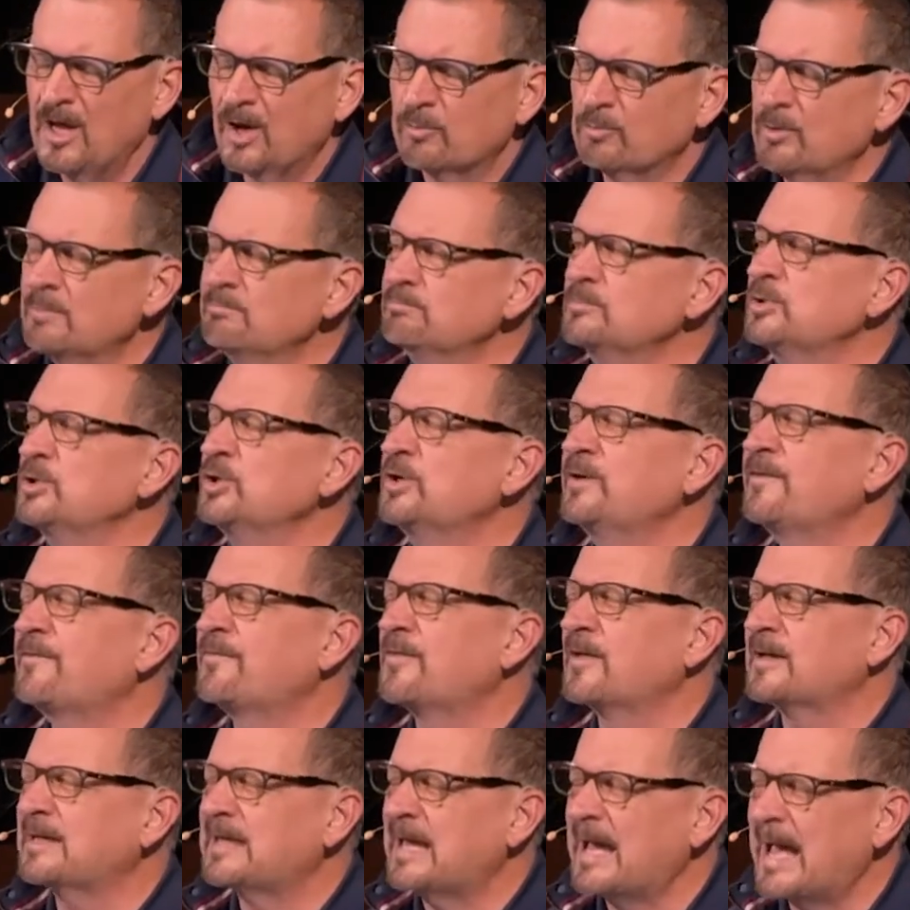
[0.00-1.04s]
Remove
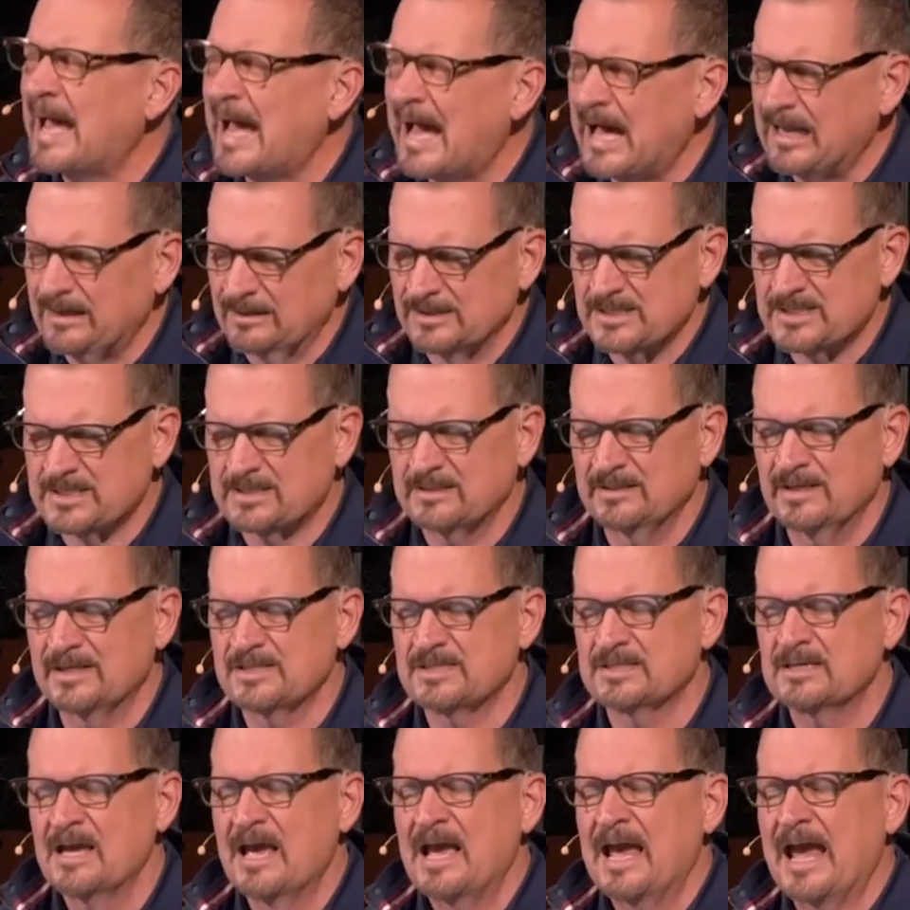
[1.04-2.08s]
the
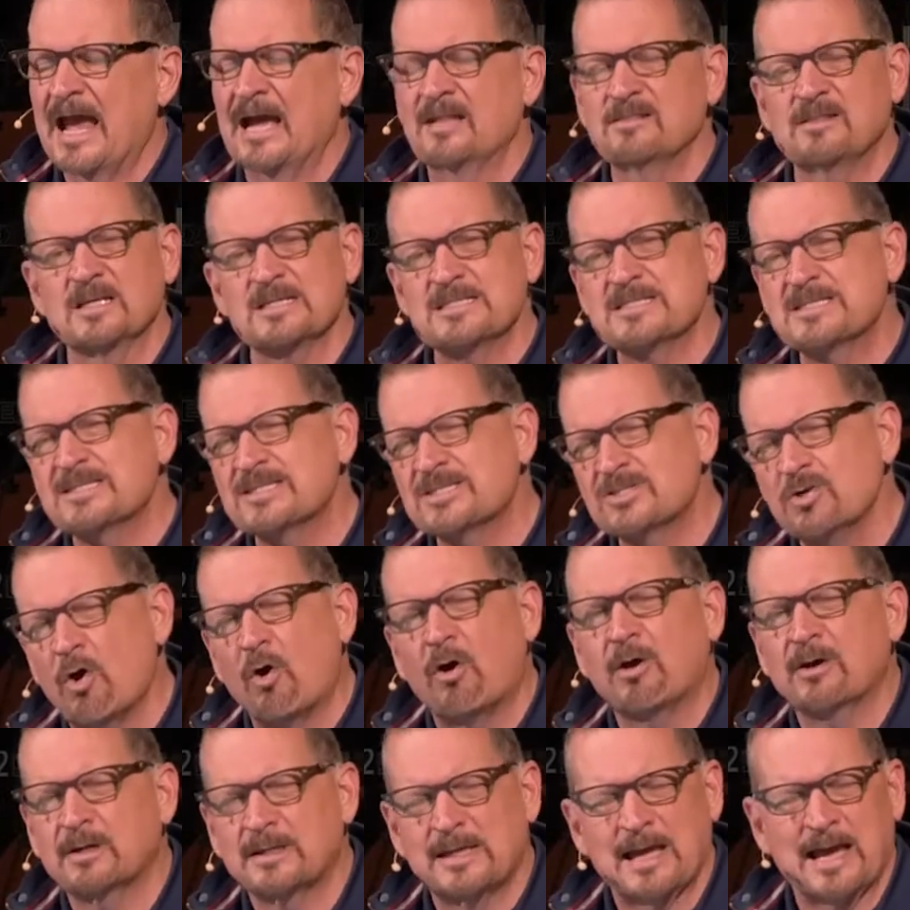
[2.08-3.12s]
callousness and the
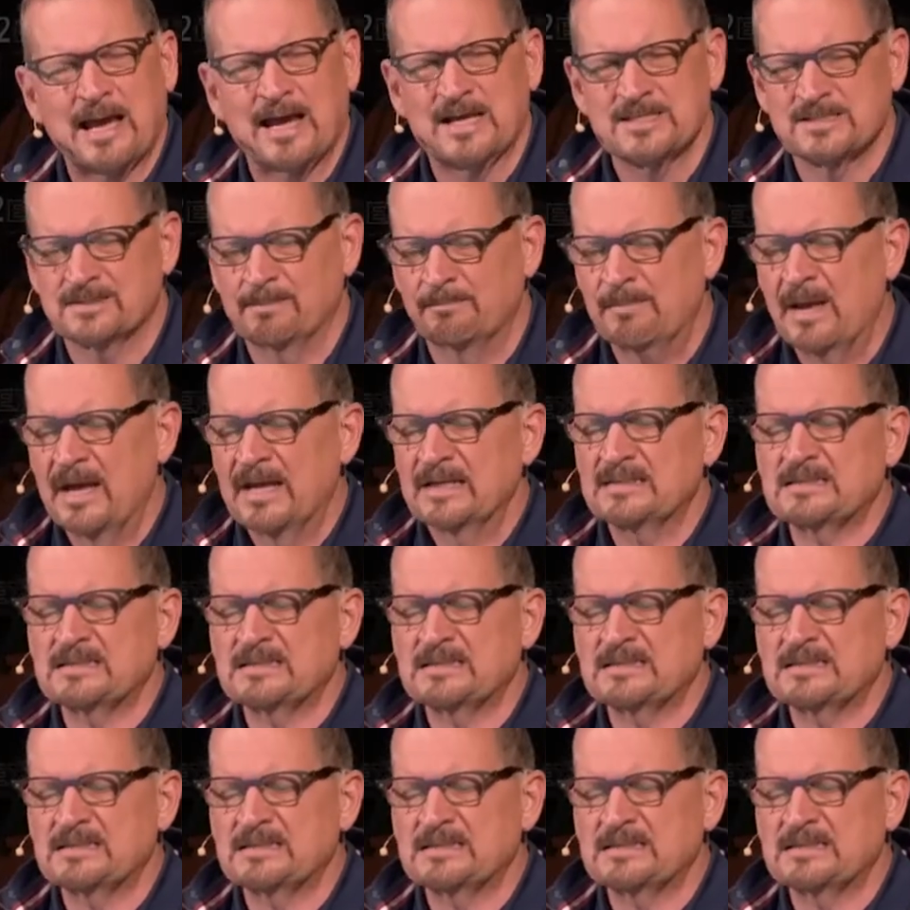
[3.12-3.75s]
sarcasm.